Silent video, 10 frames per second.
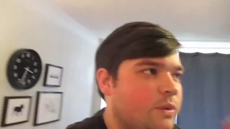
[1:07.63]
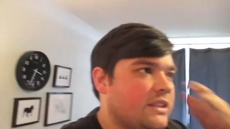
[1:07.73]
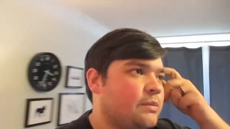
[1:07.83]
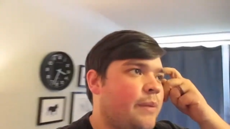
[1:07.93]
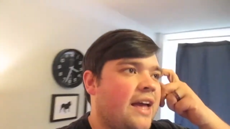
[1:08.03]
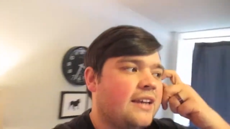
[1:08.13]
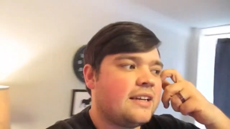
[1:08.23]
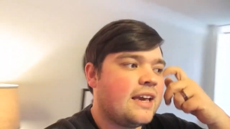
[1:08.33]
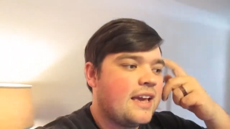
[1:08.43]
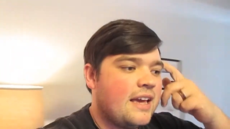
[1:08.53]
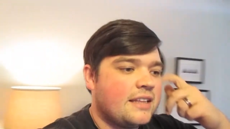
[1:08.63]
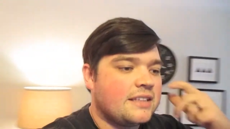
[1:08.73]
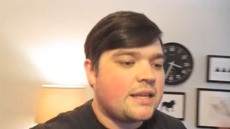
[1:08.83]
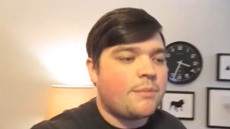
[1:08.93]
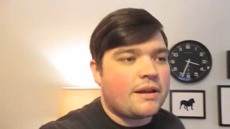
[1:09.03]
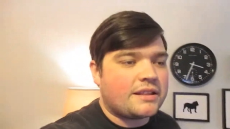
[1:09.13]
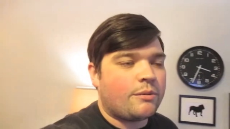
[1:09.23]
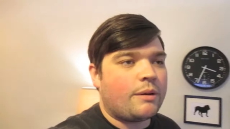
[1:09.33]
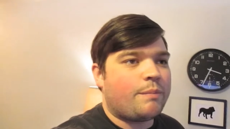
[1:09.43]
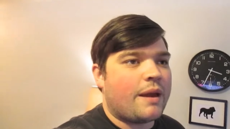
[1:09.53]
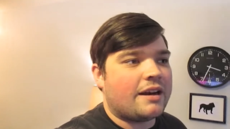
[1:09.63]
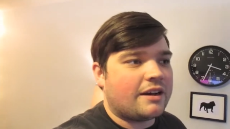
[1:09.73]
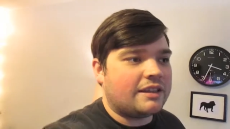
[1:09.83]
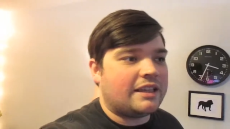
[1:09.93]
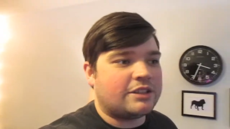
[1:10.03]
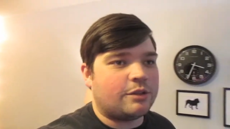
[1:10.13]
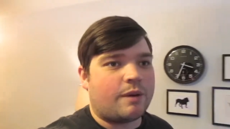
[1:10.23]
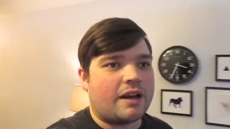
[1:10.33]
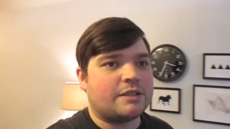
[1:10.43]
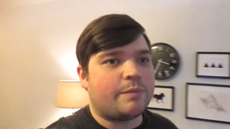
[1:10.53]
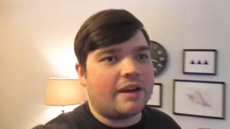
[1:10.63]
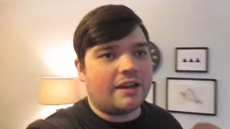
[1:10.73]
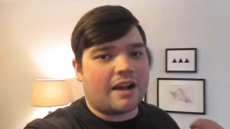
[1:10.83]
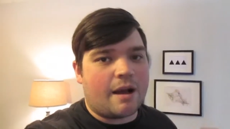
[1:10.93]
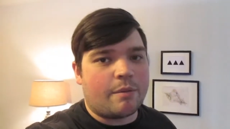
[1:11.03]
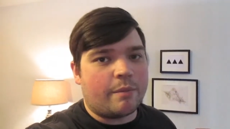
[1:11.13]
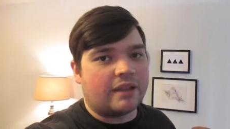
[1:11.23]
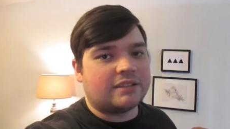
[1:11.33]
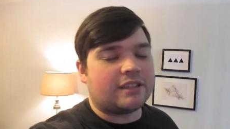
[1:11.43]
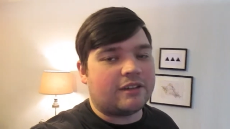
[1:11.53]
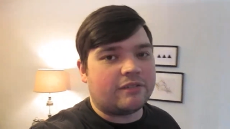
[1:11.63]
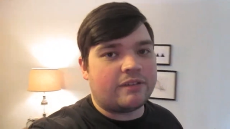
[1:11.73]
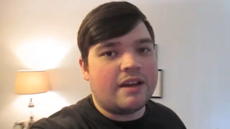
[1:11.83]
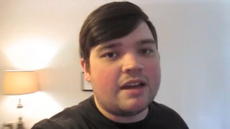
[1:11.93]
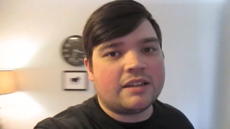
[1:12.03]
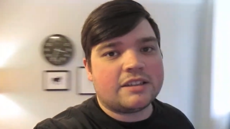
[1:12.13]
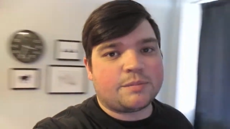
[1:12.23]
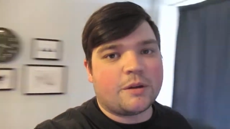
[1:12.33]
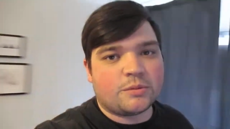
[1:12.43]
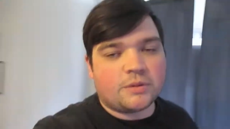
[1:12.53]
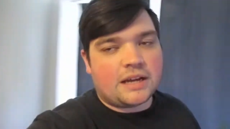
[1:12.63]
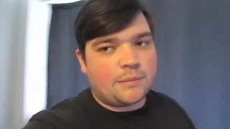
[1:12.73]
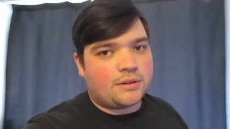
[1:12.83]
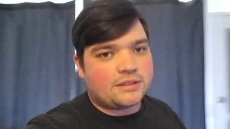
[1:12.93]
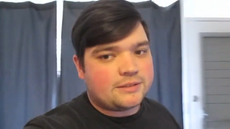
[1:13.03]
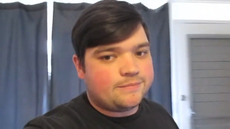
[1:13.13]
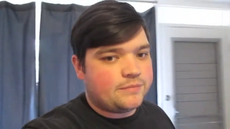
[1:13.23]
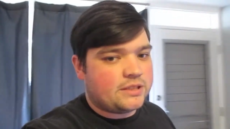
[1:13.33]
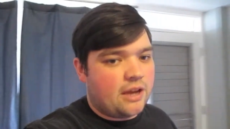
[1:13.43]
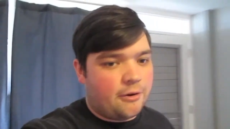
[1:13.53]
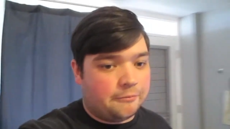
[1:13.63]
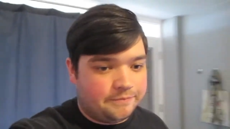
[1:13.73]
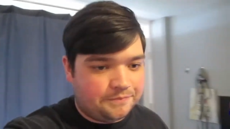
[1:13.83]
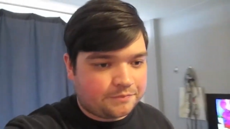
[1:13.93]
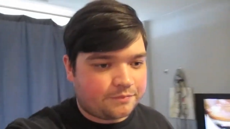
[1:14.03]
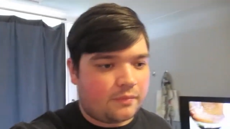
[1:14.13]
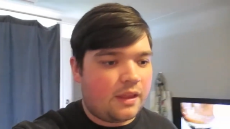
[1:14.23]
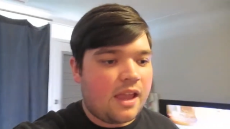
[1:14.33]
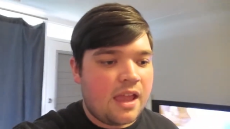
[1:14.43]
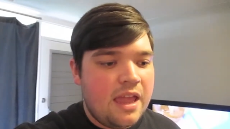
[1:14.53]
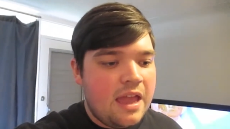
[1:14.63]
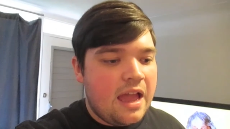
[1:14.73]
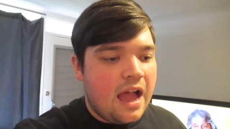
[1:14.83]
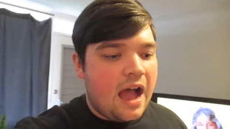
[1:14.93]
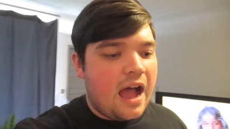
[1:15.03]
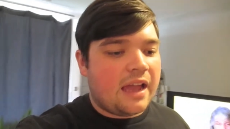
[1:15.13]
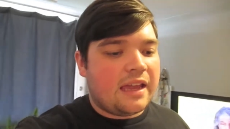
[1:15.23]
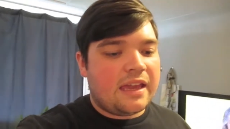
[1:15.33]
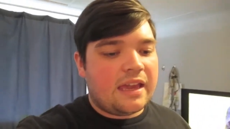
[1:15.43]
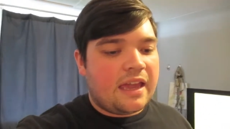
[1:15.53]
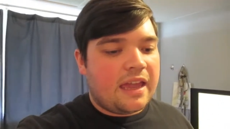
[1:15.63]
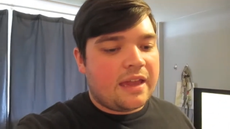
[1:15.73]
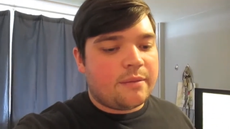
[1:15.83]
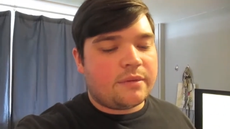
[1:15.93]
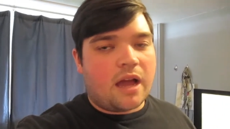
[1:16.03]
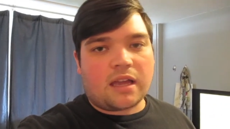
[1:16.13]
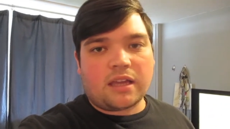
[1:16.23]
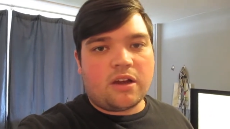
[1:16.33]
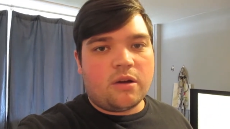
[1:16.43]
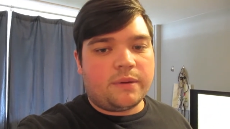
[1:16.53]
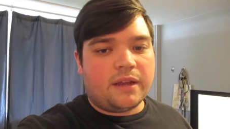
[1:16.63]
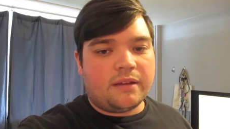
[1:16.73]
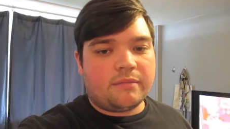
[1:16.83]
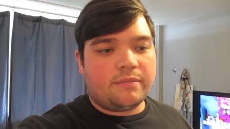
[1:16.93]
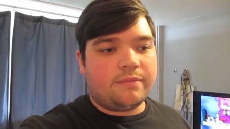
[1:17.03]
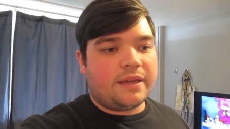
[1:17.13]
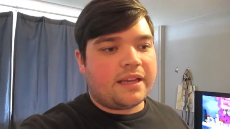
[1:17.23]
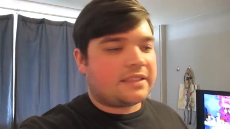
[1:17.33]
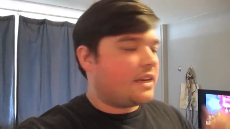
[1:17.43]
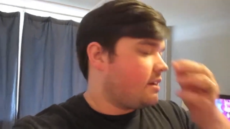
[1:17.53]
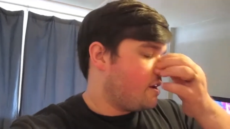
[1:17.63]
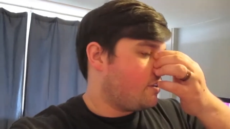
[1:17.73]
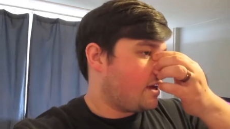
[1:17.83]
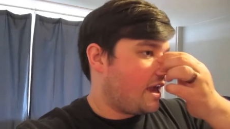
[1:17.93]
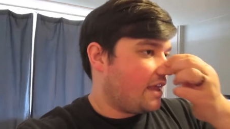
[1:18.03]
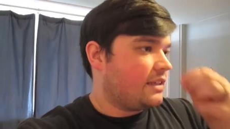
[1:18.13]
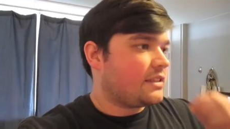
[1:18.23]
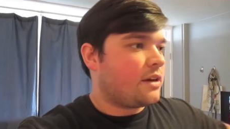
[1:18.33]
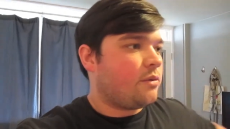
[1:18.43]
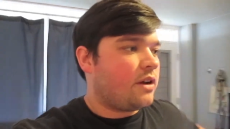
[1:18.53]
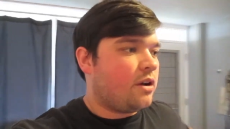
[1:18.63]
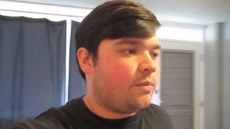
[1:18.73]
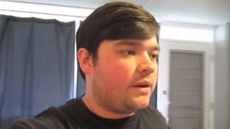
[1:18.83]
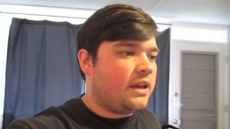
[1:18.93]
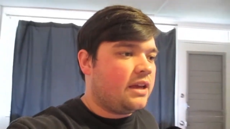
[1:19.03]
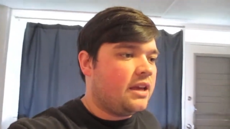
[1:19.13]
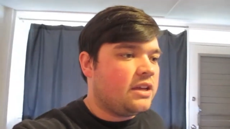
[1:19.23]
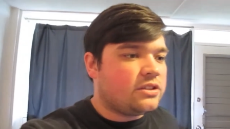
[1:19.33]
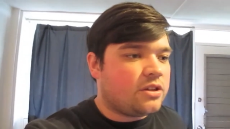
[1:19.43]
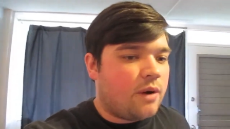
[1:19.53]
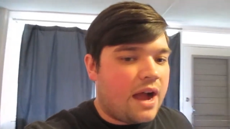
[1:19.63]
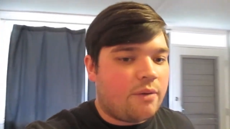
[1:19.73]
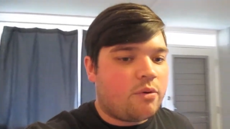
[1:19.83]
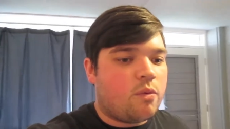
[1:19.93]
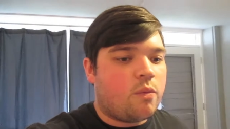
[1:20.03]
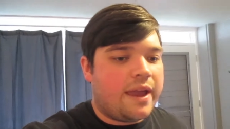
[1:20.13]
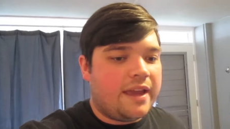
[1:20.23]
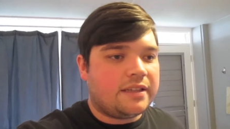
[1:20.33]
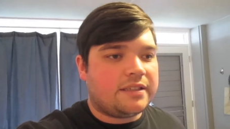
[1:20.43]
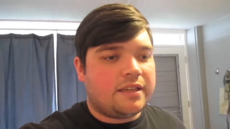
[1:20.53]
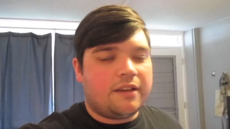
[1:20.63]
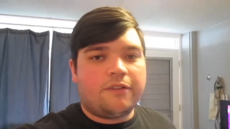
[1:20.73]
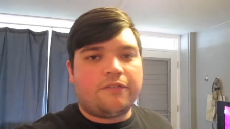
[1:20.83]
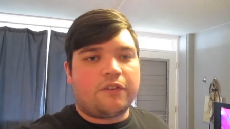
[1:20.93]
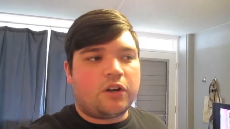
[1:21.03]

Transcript: would spend the same amount that we paid on these, you'd probably spend in a couple months of disposable diapers. So I am not going to open it because I know that Kalie's going to want to open it. So I will wait for